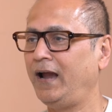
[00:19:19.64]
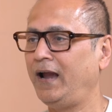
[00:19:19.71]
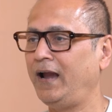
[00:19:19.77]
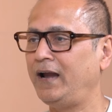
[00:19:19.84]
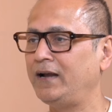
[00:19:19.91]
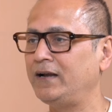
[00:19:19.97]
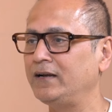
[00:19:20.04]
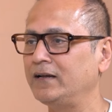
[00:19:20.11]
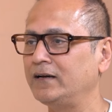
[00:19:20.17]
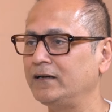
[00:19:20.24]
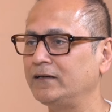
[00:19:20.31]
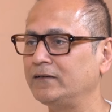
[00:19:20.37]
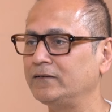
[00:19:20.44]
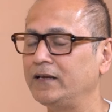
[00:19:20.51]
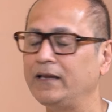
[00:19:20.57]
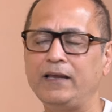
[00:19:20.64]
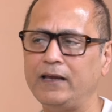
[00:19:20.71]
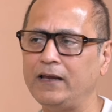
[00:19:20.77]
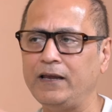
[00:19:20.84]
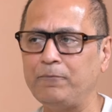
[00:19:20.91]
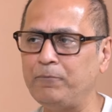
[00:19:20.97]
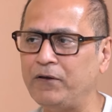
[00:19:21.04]
And
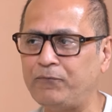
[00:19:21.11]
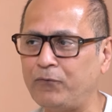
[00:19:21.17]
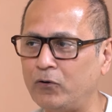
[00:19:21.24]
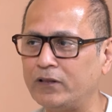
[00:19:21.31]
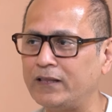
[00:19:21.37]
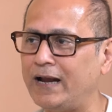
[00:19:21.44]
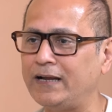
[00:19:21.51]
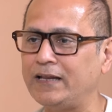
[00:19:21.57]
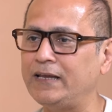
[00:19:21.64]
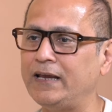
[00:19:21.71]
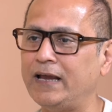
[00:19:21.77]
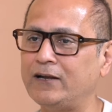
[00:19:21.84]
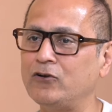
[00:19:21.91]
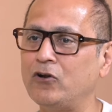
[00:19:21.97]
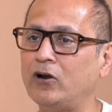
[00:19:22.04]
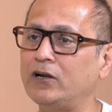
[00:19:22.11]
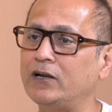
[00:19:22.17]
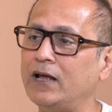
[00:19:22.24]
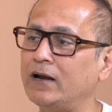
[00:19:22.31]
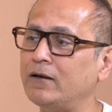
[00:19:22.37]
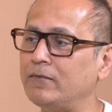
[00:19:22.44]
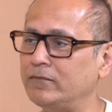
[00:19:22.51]
before that, he had
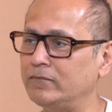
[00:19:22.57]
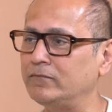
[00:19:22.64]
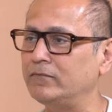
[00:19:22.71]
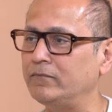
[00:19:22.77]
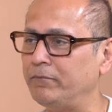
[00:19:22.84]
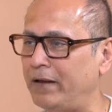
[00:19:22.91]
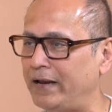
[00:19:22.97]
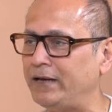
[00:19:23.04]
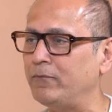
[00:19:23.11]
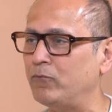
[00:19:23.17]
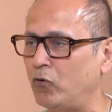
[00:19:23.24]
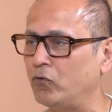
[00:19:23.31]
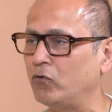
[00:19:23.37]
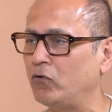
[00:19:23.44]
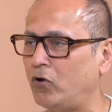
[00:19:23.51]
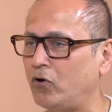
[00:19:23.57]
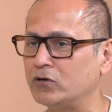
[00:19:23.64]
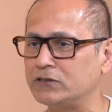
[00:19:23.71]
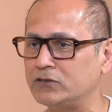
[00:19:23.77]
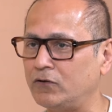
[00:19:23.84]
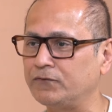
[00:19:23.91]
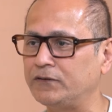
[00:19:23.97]
not done many
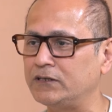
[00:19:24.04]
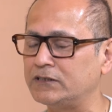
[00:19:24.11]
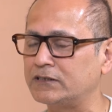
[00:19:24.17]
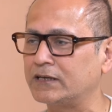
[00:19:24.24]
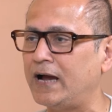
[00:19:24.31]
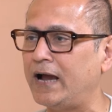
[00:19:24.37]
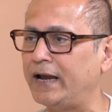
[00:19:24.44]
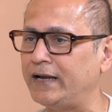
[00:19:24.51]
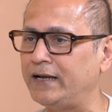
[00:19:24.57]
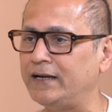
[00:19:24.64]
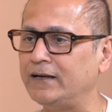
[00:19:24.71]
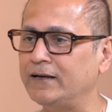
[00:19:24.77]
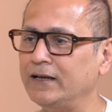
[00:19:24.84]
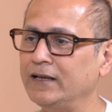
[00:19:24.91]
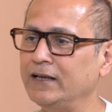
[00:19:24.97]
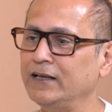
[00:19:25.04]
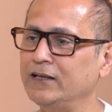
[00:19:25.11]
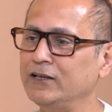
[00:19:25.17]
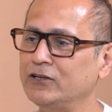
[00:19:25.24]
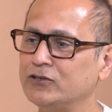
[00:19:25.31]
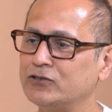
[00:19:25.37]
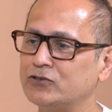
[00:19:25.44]
monologues of this kind.
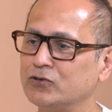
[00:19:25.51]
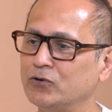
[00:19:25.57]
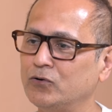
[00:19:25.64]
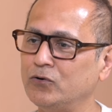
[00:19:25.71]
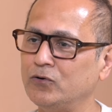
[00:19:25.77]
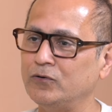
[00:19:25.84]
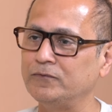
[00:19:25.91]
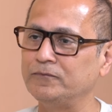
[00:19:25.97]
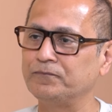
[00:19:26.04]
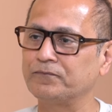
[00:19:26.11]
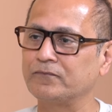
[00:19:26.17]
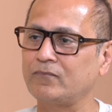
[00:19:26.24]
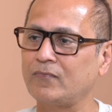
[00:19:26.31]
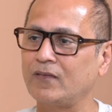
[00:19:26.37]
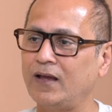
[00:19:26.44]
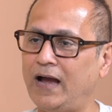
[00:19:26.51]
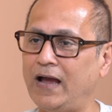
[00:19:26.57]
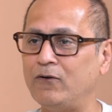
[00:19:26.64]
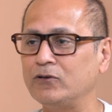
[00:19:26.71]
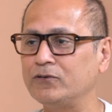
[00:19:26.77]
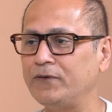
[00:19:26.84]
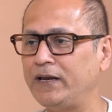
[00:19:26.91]
So
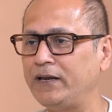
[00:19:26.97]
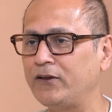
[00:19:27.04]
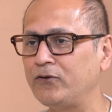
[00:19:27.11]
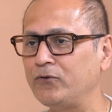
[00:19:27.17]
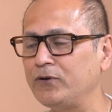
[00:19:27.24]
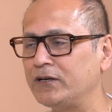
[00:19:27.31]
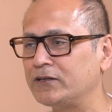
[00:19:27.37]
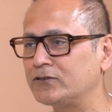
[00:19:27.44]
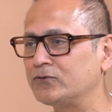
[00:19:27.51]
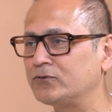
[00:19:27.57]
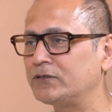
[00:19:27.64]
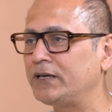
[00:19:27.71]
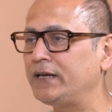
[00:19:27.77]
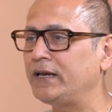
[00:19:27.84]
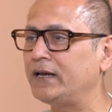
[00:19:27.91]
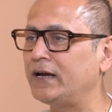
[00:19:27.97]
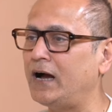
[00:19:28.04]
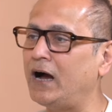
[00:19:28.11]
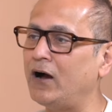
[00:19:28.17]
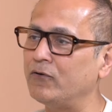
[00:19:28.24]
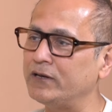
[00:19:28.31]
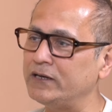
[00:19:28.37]
I was very curious to see
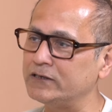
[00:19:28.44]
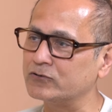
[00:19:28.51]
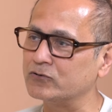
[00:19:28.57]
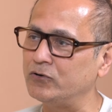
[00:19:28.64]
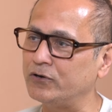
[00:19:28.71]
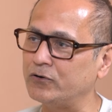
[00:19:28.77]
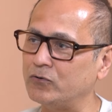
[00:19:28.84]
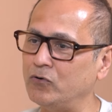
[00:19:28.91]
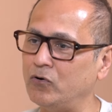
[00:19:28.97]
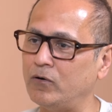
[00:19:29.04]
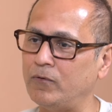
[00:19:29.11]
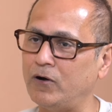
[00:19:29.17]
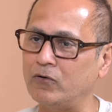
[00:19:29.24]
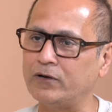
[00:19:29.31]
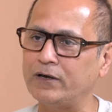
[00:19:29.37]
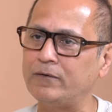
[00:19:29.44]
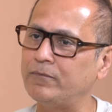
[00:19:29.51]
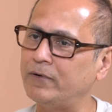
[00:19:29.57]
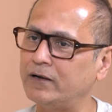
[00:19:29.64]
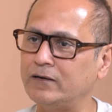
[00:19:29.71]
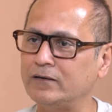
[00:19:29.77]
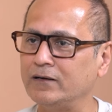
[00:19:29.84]
how he's going to go about it.
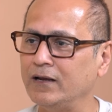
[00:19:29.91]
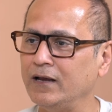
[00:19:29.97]
But